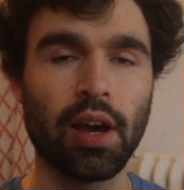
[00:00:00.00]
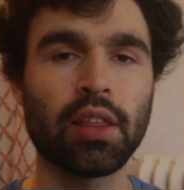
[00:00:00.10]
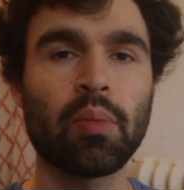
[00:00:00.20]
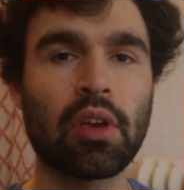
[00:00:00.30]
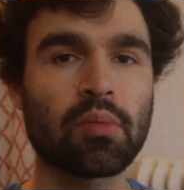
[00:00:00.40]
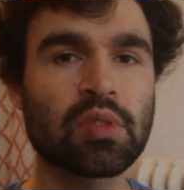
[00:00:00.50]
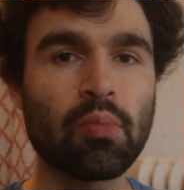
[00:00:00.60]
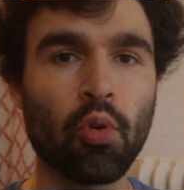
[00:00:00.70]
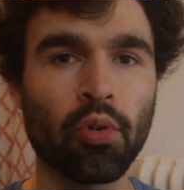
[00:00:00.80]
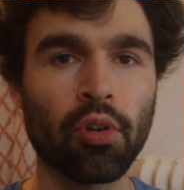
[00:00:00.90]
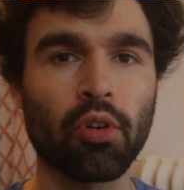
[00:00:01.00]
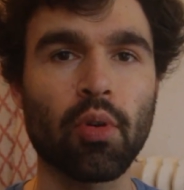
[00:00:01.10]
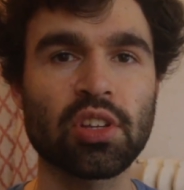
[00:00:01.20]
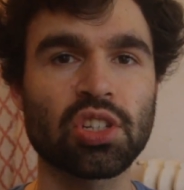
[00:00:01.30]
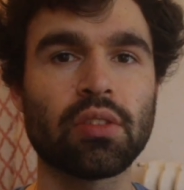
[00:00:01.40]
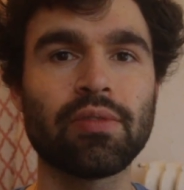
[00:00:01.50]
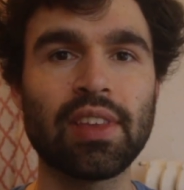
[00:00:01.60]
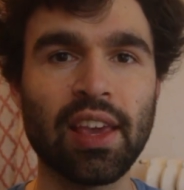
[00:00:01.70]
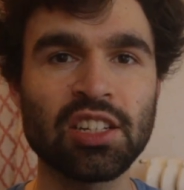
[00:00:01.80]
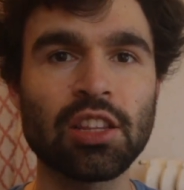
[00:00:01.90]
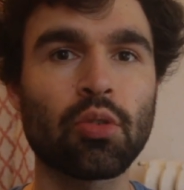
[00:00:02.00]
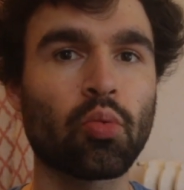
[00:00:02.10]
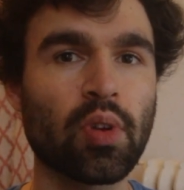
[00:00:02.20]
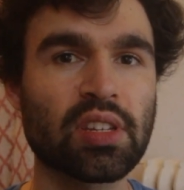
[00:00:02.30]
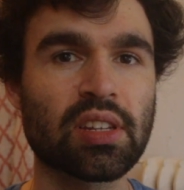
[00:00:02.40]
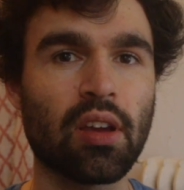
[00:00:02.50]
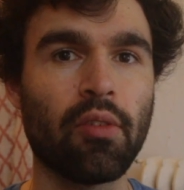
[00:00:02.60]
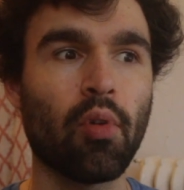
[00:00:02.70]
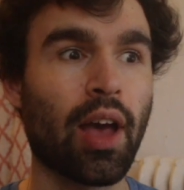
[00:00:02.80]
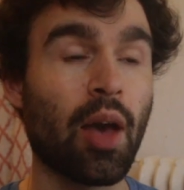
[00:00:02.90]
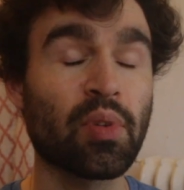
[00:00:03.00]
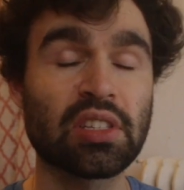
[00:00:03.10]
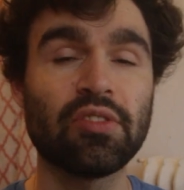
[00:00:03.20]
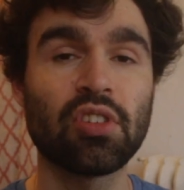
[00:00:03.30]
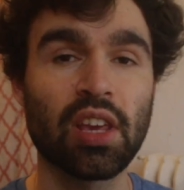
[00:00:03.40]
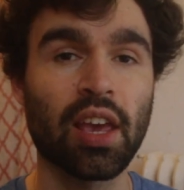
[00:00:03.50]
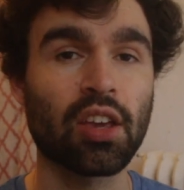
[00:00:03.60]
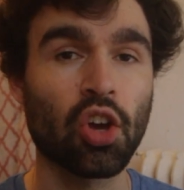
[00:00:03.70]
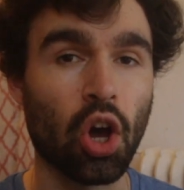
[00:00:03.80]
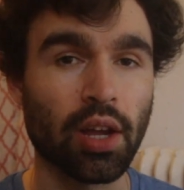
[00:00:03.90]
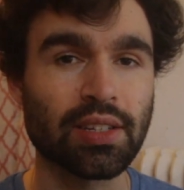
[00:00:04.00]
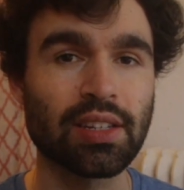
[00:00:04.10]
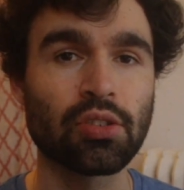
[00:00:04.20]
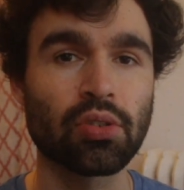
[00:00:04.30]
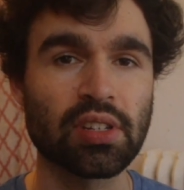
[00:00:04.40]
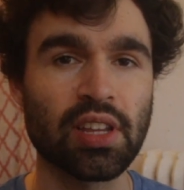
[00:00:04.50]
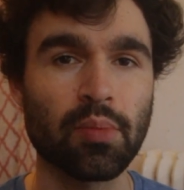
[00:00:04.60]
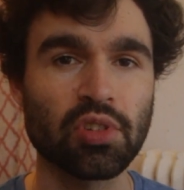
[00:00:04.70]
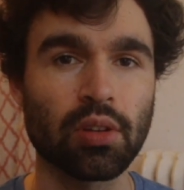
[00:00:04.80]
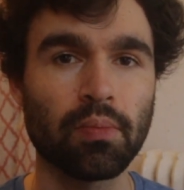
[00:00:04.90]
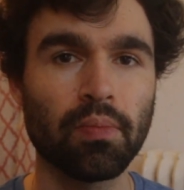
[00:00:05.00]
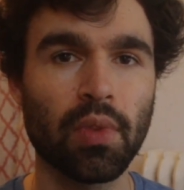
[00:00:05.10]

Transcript: I think it becomes more a question of gauging the risk of what happens if you get caught in your deception.